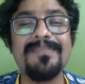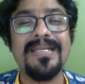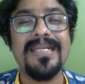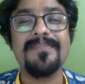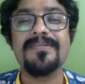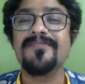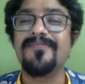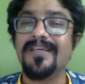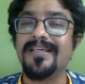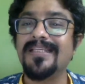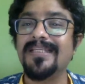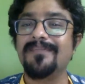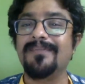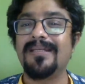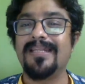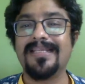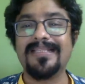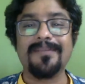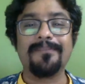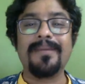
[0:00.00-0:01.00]
name is Vikram, and
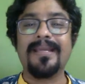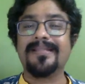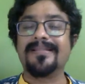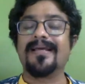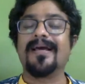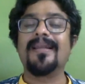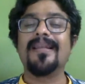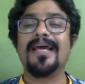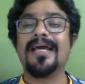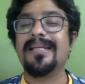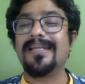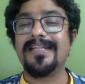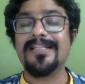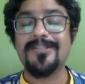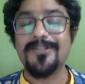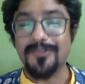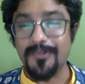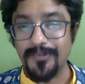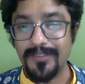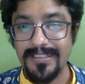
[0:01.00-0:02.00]
like the Betal, I tell
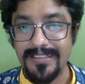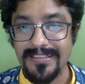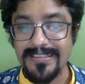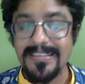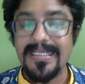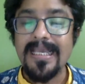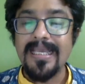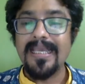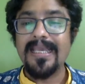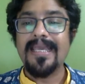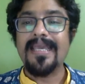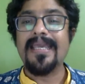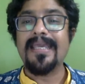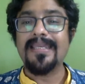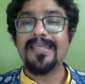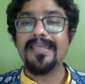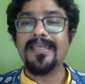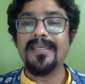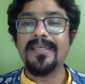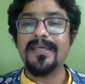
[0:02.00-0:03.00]
stories.
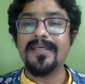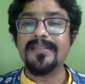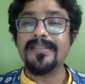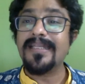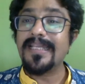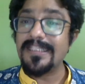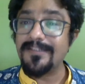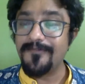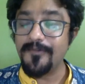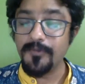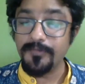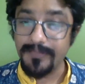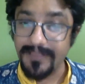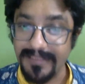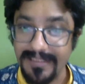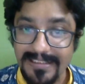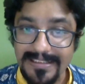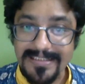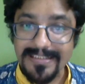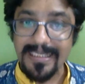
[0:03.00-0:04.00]
And the next few
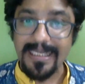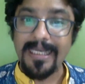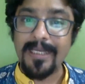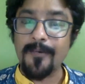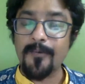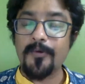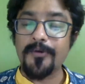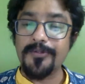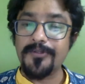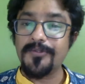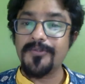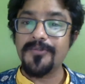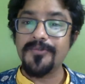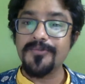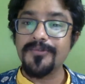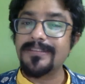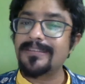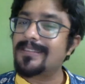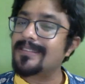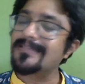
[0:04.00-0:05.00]
minutes, I want you
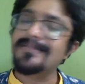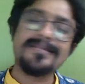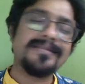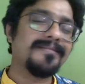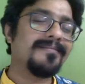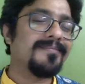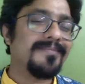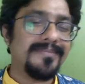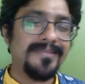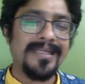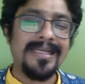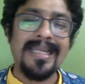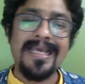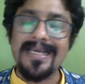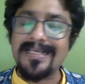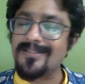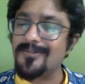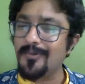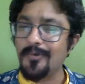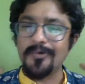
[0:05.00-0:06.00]
to just
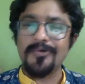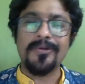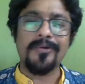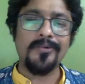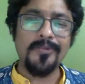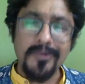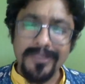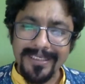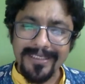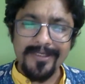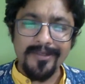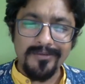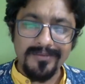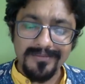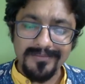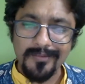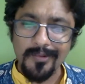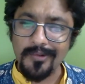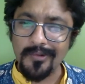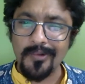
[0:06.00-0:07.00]
relax, no
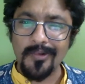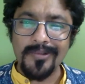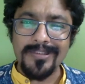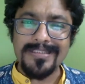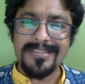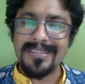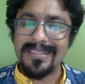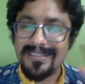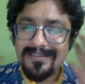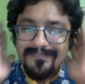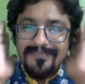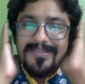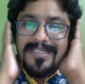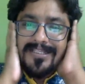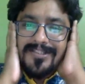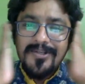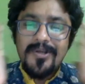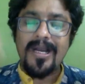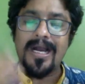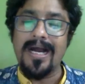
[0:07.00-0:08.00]
notes,
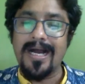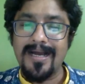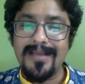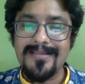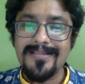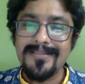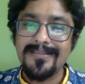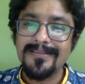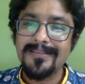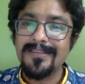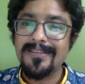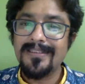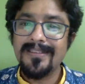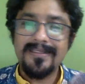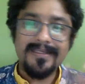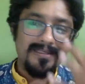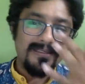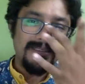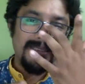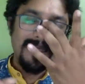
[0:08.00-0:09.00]
just your heart.
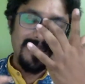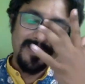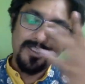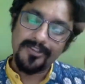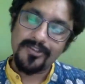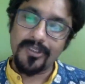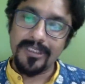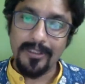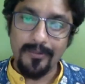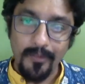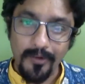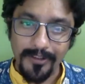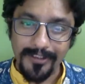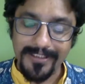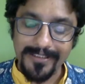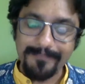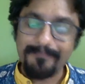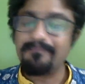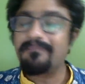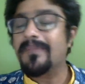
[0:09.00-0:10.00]
That's all I want.
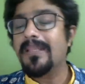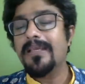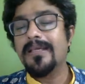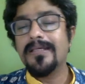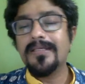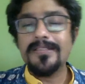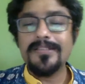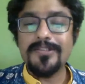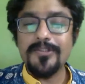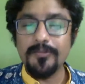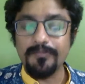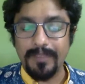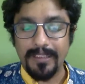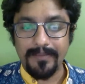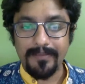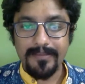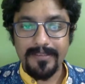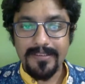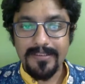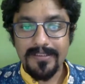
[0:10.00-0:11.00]
Super.
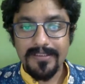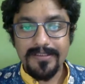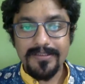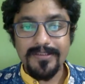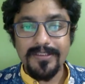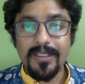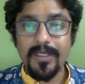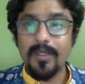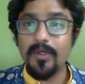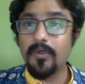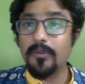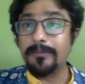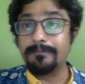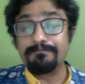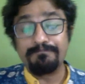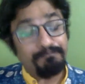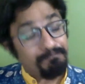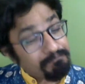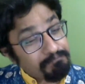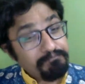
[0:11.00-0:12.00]

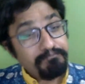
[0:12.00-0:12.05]
So